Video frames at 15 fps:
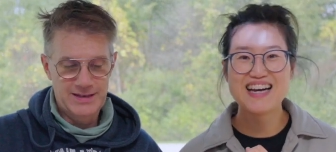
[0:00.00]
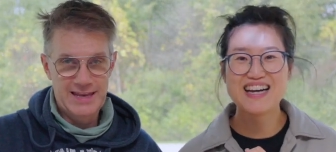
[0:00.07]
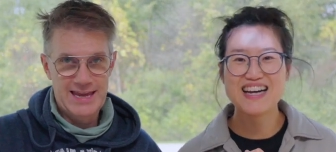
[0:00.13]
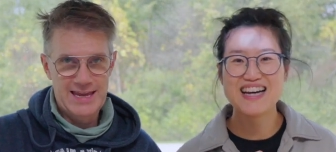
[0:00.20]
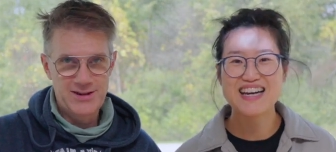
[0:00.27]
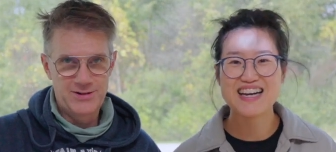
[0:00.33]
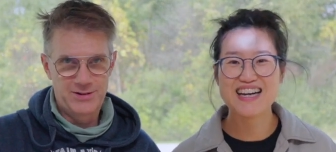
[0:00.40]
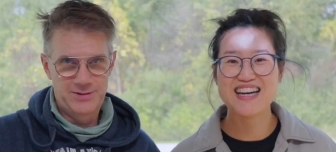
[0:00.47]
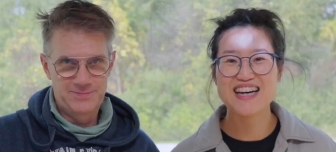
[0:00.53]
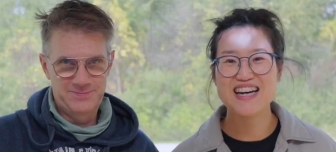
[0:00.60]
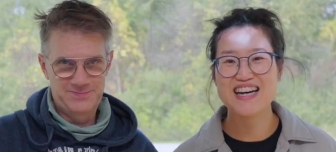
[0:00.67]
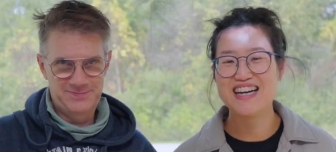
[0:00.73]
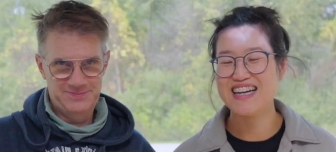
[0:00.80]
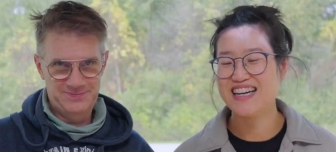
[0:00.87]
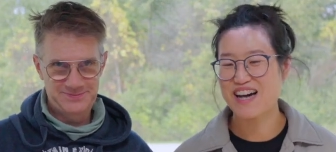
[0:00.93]
Speaker 1: later.
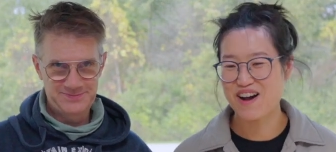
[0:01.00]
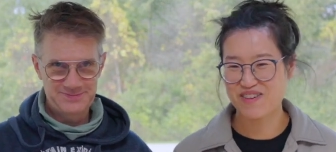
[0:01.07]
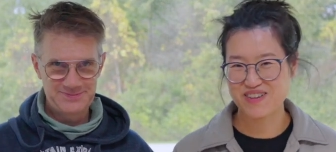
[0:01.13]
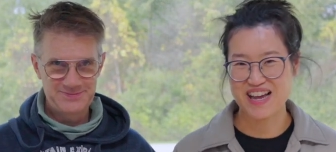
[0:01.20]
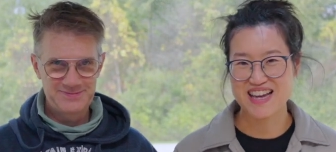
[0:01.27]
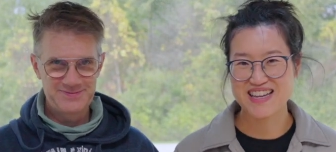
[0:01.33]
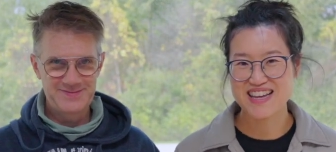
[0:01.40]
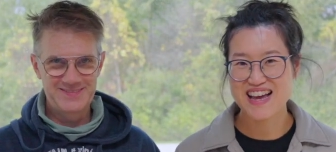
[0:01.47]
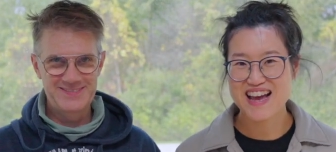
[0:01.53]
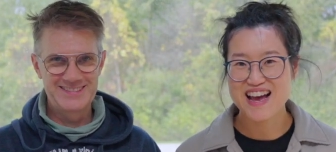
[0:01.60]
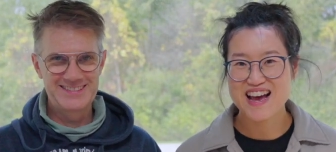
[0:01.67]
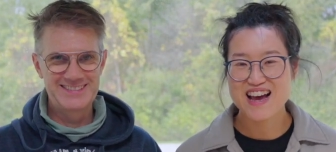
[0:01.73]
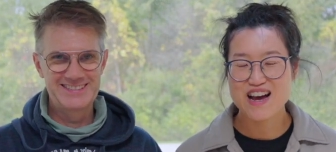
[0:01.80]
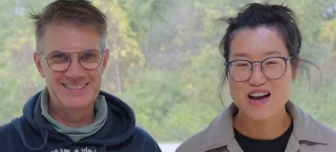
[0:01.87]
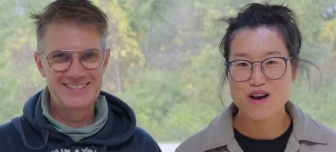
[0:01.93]
Speaker 2: Okay,
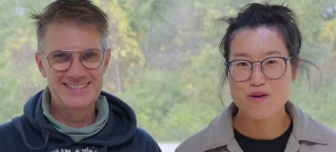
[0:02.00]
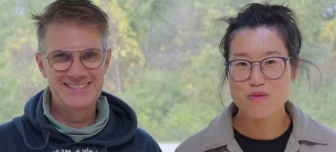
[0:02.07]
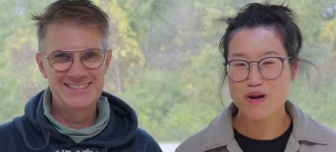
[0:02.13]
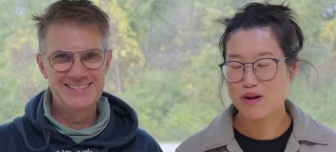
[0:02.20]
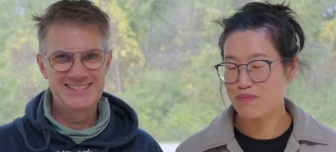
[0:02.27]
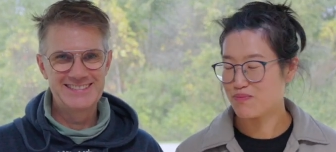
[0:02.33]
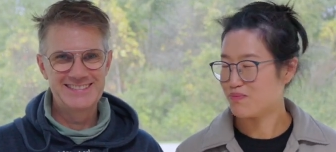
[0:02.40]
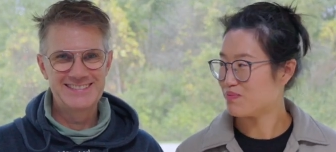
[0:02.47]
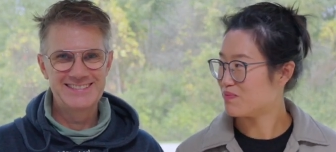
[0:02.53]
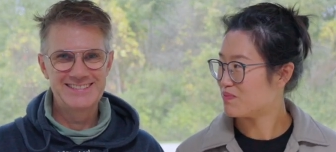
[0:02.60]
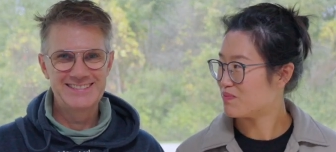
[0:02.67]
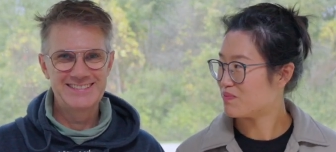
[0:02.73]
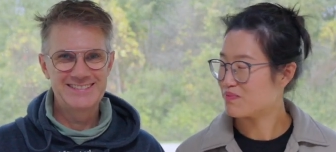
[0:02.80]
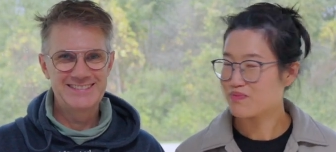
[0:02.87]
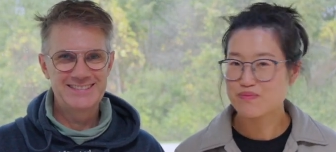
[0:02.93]
well.
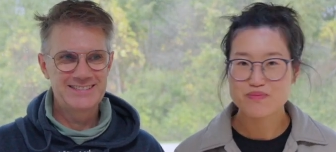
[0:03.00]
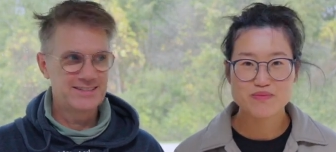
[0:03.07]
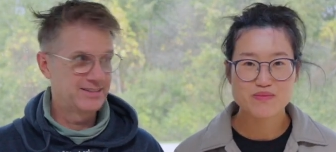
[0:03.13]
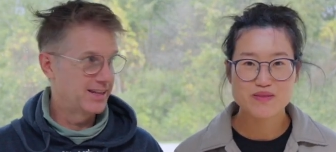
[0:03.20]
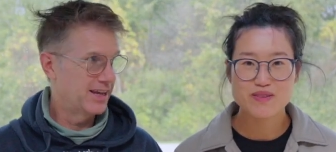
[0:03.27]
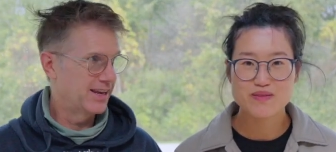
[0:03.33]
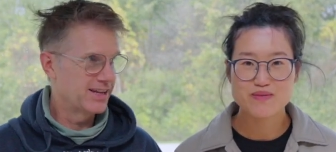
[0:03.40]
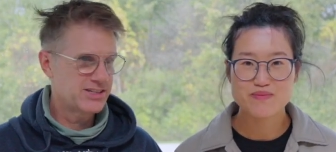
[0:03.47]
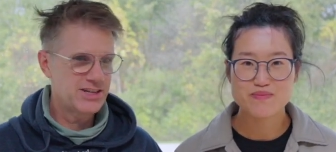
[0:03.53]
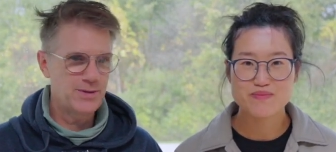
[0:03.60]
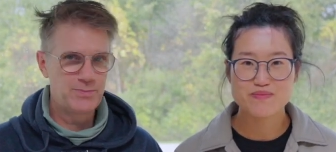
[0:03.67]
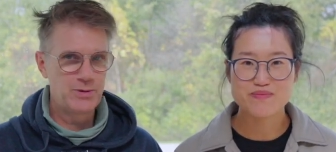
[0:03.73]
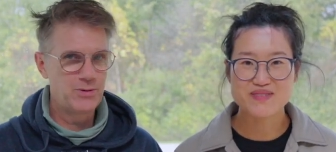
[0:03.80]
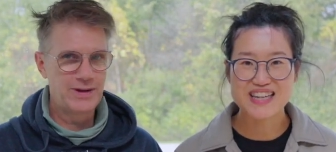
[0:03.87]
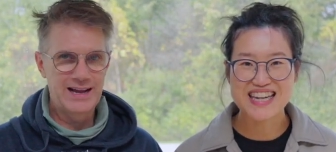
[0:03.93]
Speaker 1: Yeah, let's get
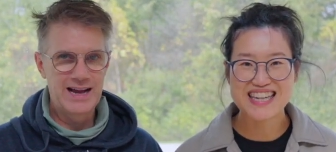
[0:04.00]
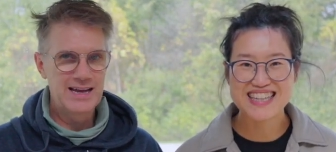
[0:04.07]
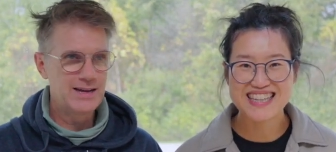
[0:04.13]
brewing. I